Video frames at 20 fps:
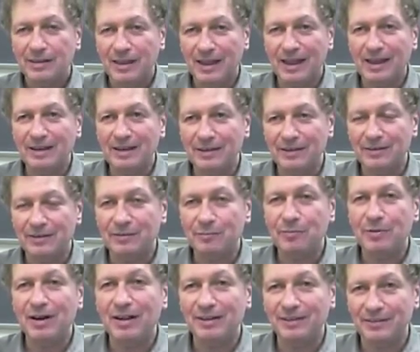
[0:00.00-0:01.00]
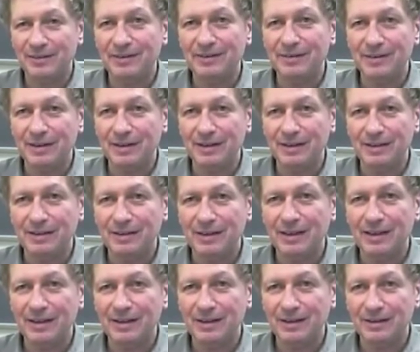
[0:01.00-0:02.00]
that is plasticity.
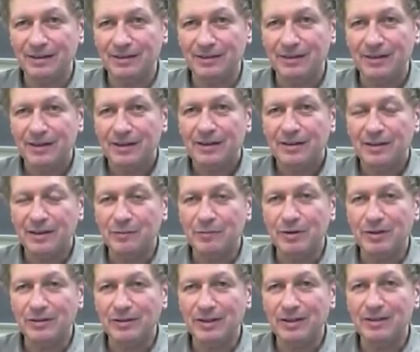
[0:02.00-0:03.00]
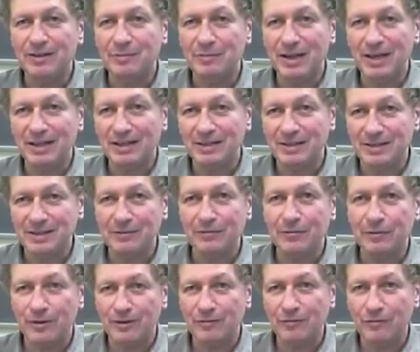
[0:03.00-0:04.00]
That is the ability to make
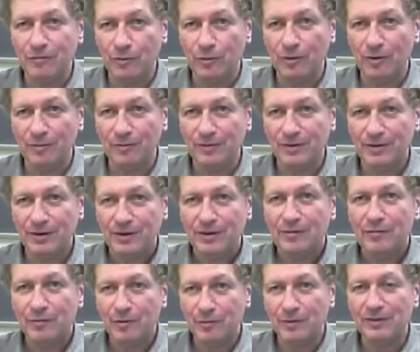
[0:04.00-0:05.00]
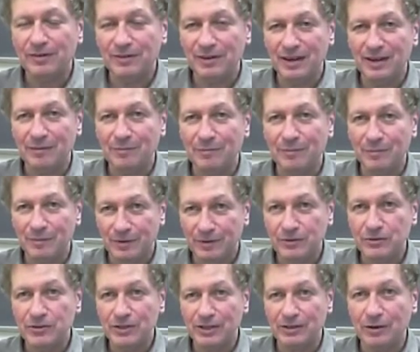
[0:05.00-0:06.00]
different forms from the same
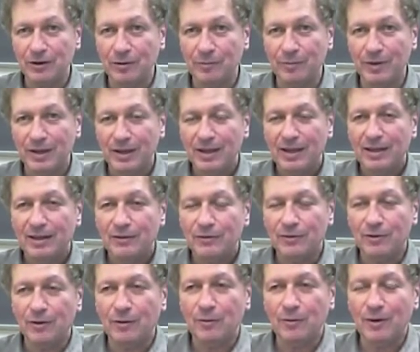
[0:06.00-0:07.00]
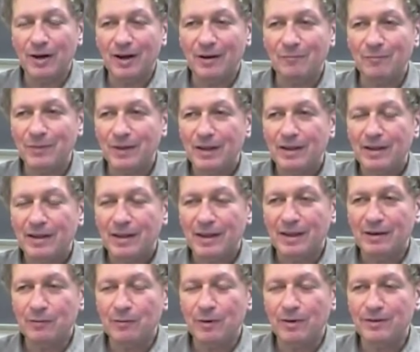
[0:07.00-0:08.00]
genome. So
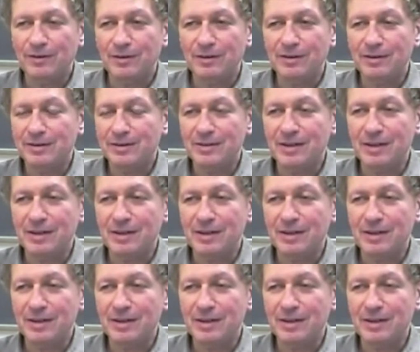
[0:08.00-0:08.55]
it wasn't